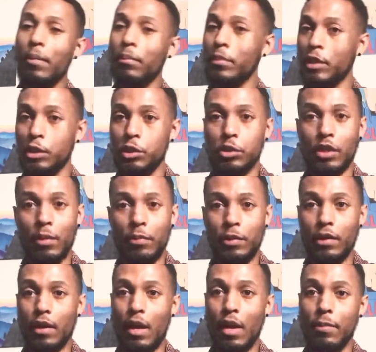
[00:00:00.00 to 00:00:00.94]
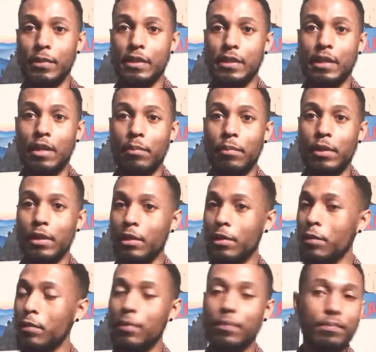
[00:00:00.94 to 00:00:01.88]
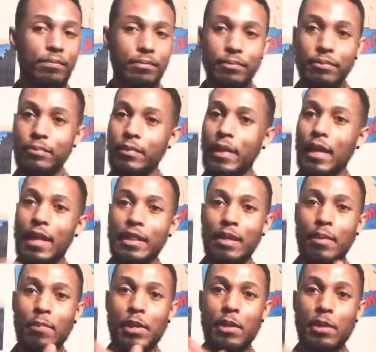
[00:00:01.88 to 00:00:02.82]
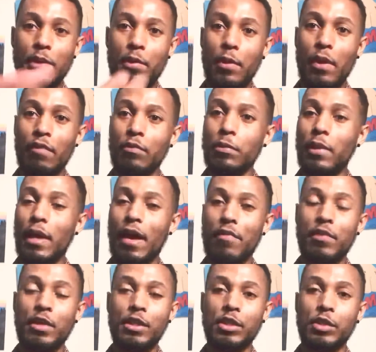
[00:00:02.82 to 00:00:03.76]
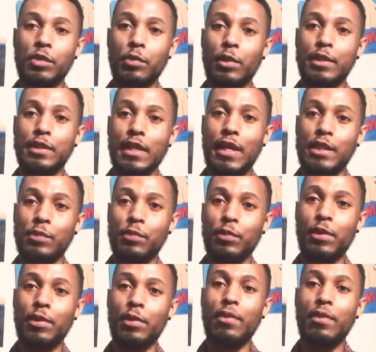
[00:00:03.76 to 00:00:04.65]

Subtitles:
Please drop your comments down below and let me know if you have any stories as well.